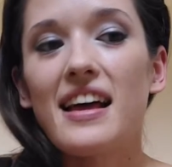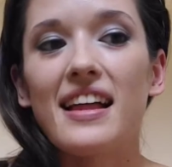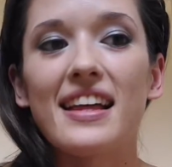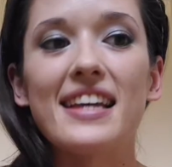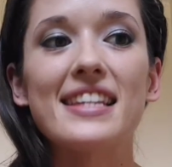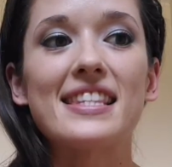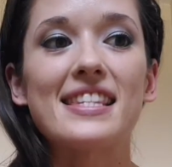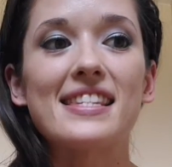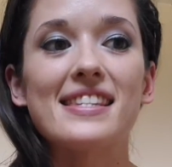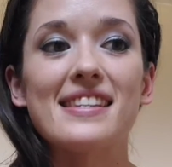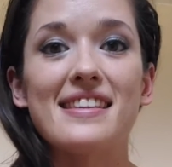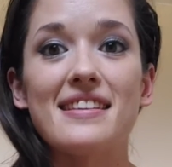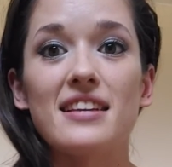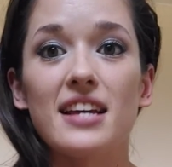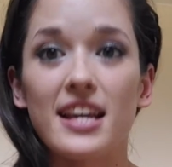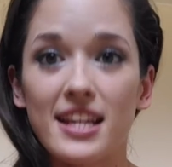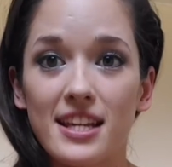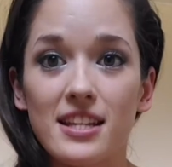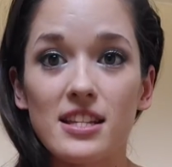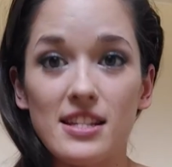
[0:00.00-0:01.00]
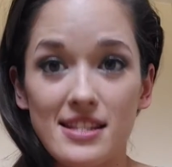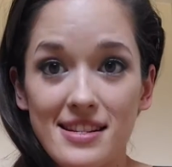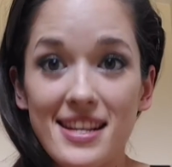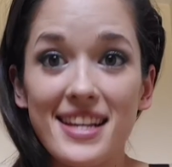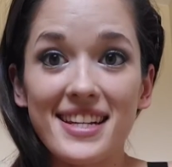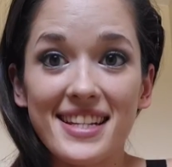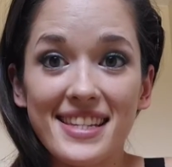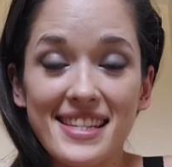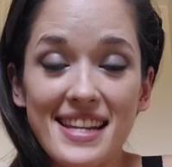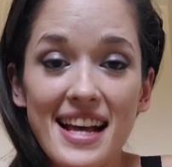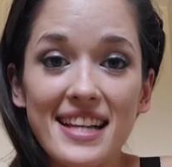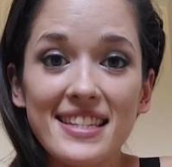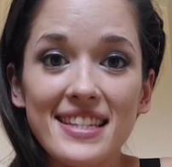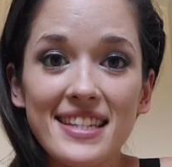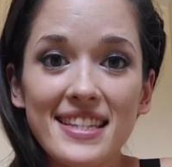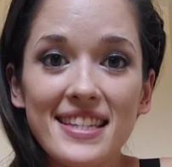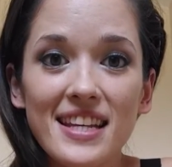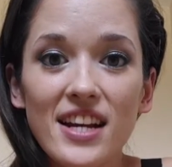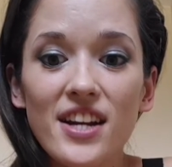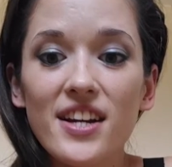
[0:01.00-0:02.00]
it is
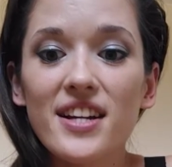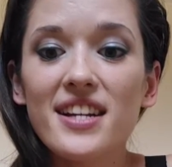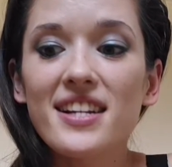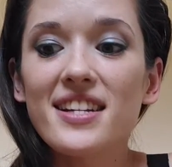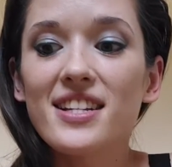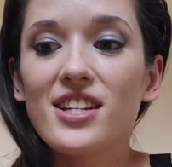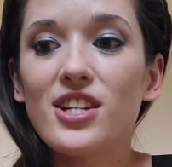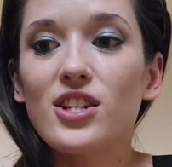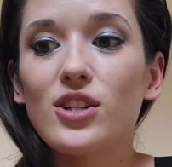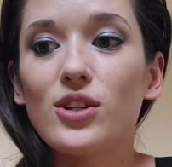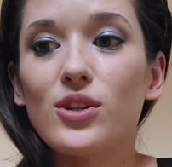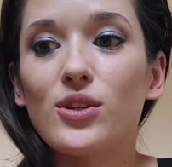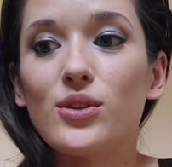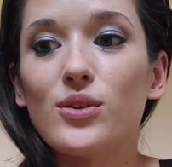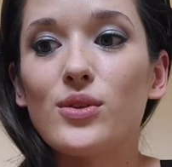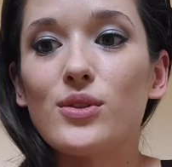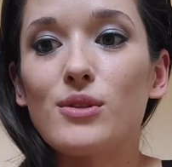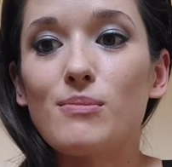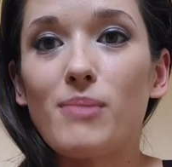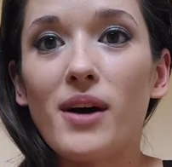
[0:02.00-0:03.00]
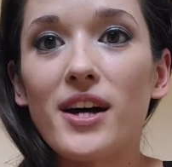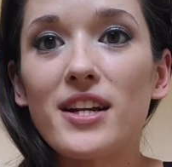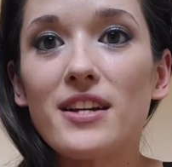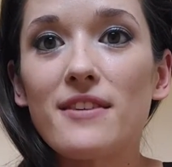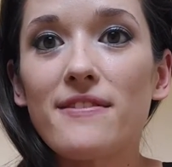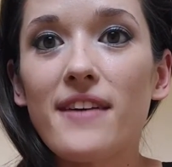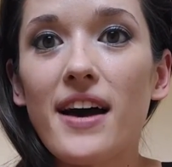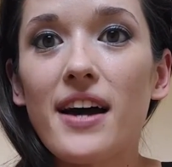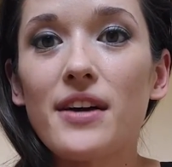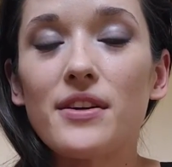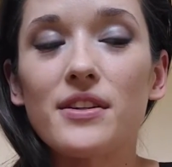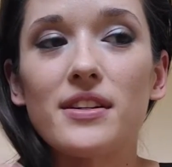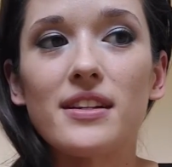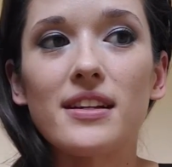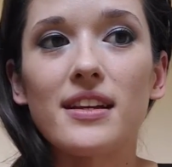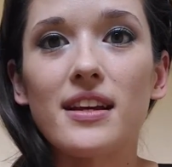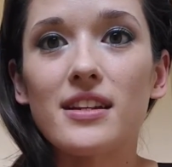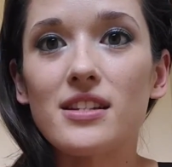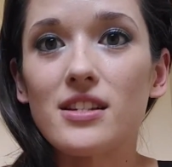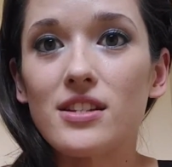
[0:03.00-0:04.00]
necessary to lose body fat or to
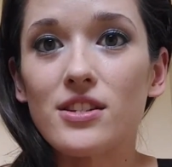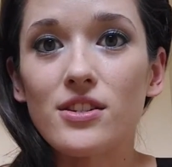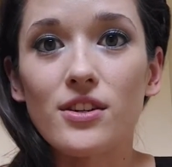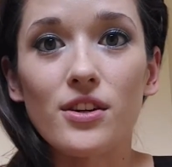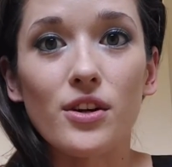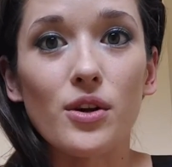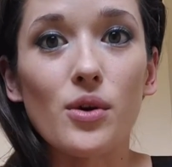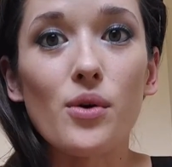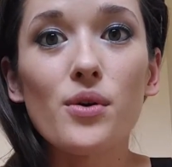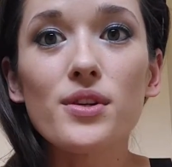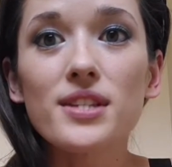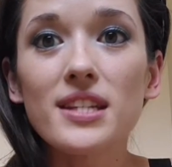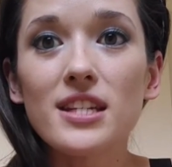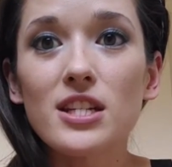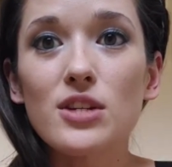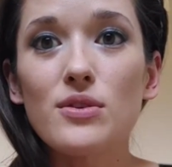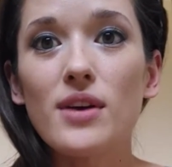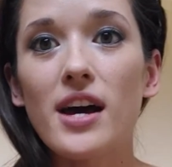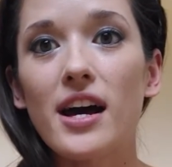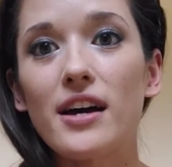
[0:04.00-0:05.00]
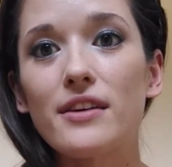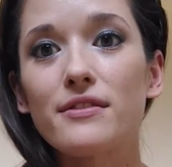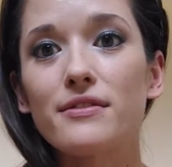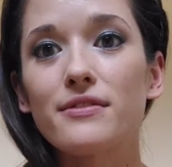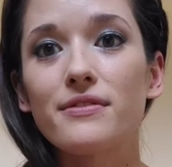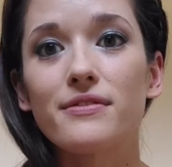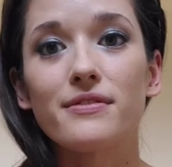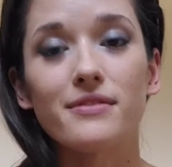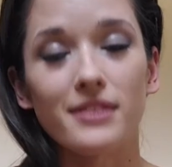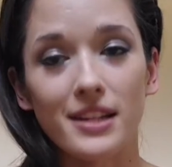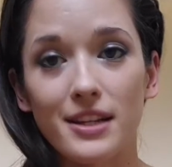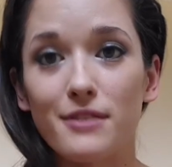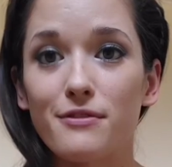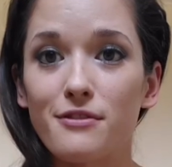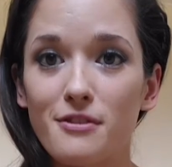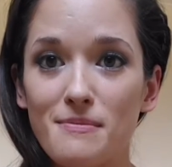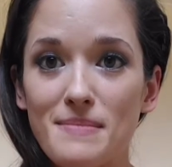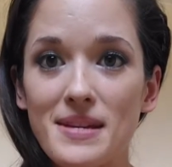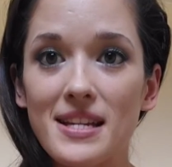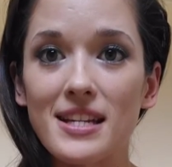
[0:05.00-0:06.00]
get to certain goals that you have. Like
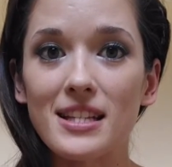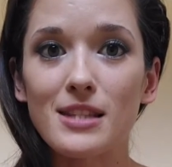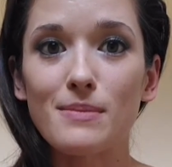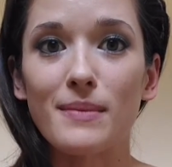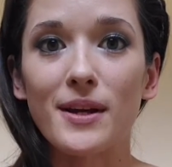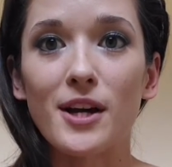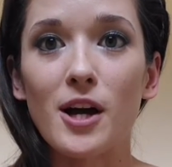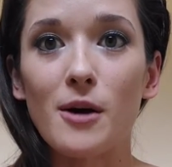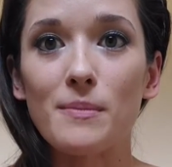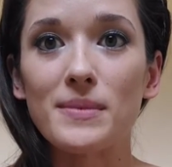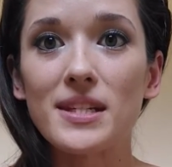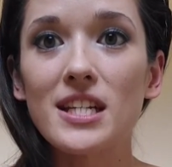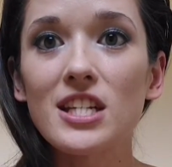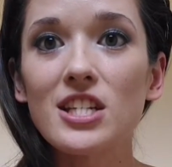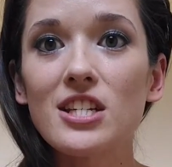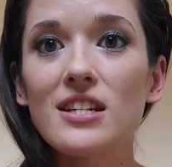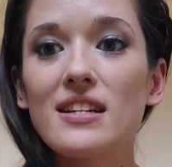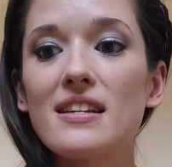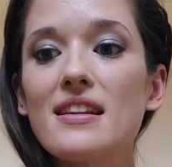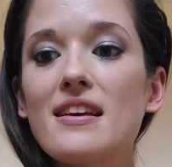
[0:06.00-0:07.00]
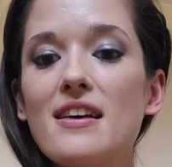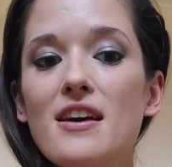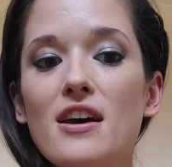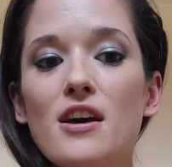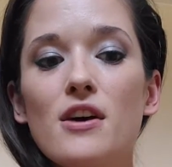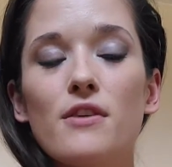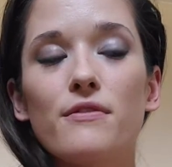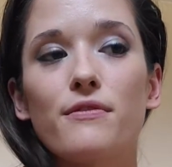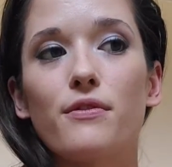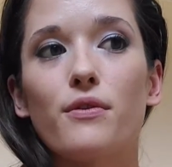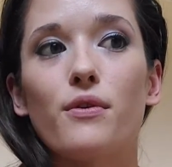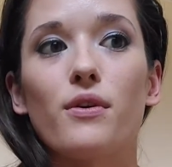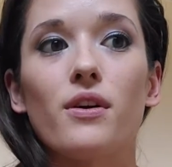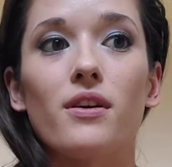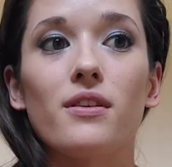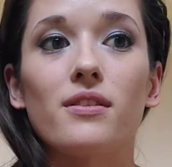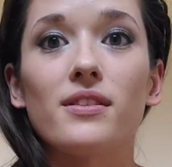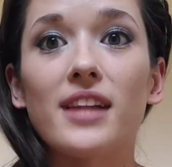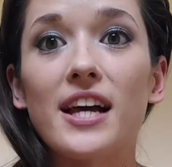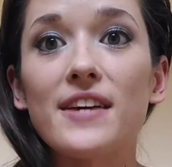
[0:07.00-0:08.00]
for me, it's my competition.
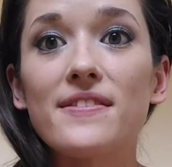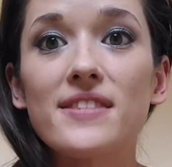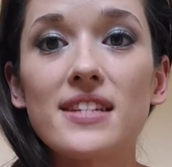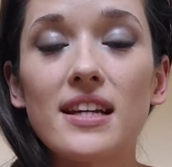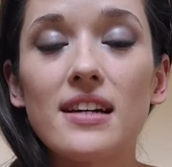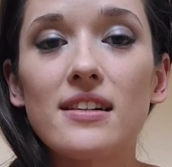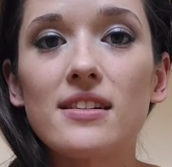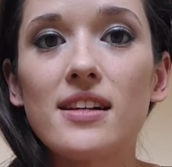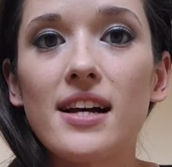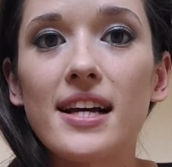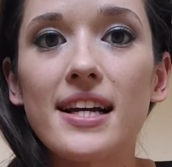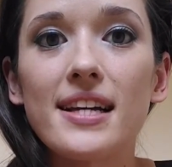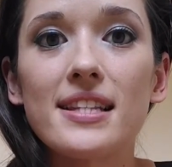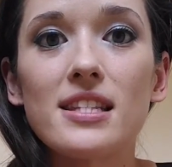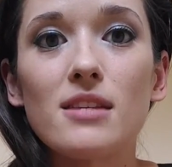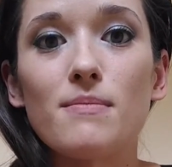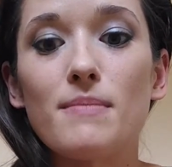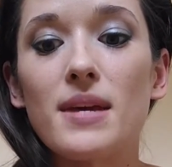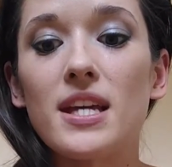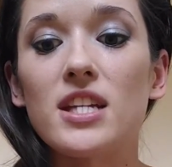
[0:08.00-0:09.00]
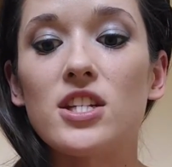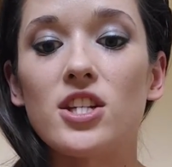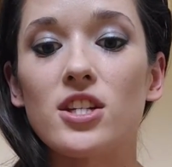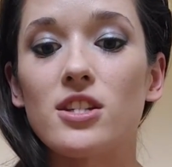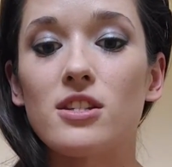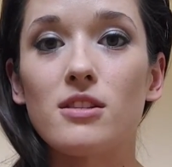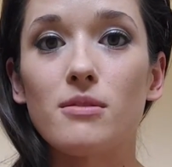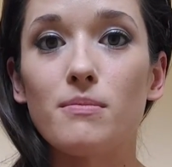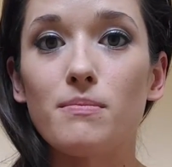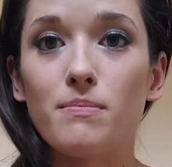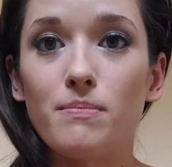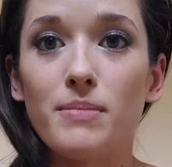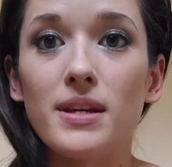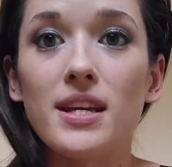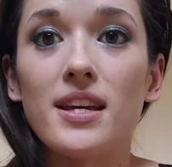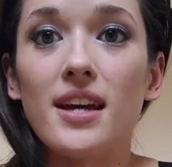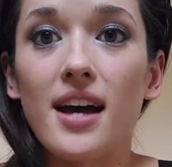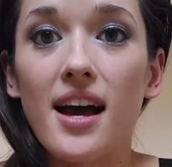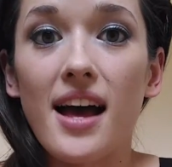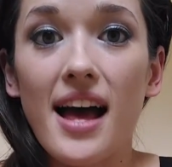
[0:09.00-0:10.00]
For lifestyle clients, it may just to
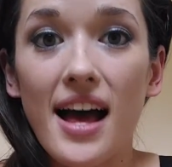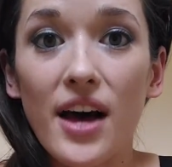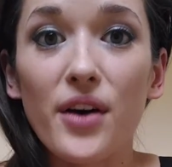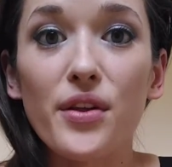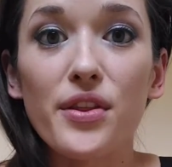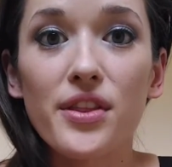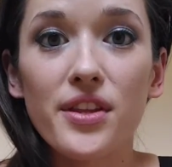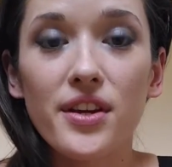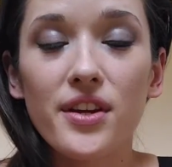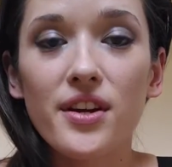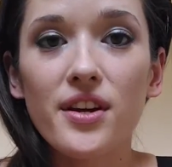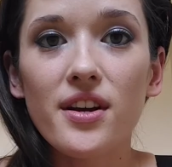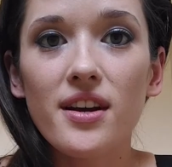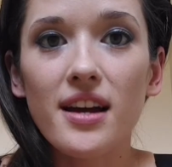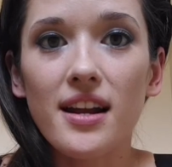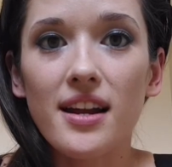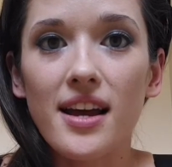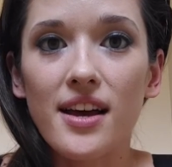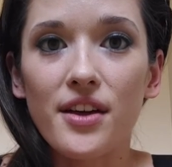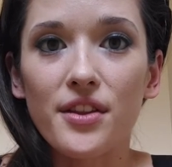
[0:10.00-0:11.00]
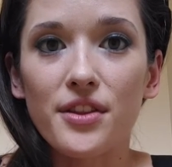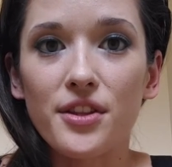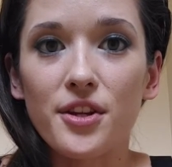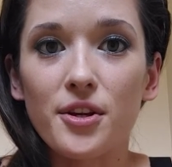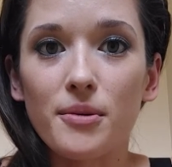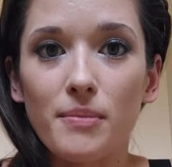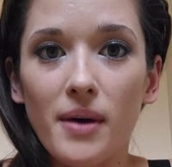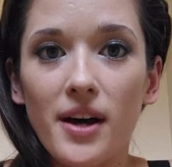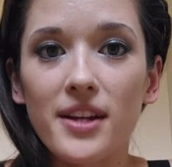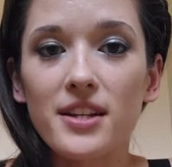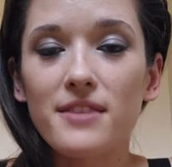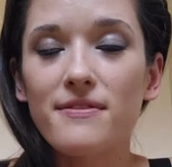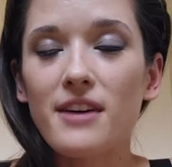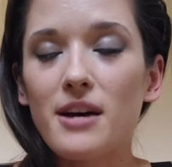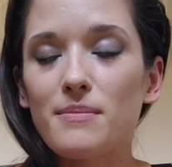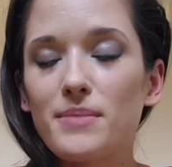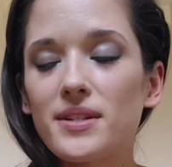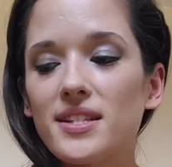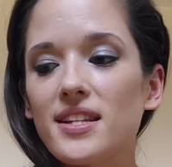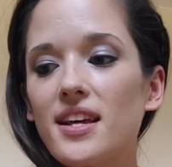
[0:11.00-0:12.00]
be healthier at a healthier body
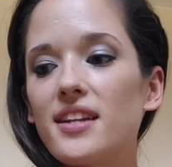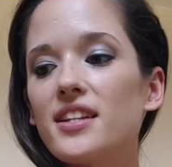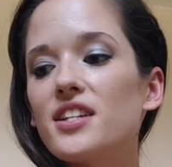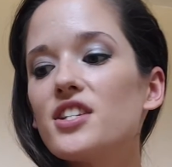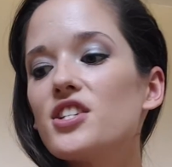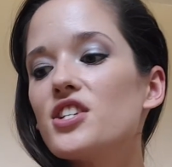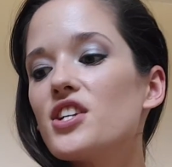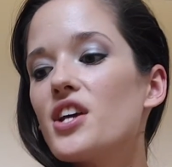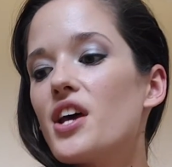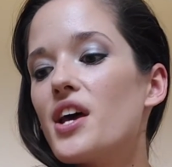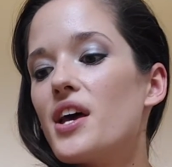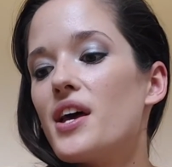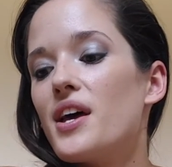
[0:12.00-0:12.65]
fat percentage.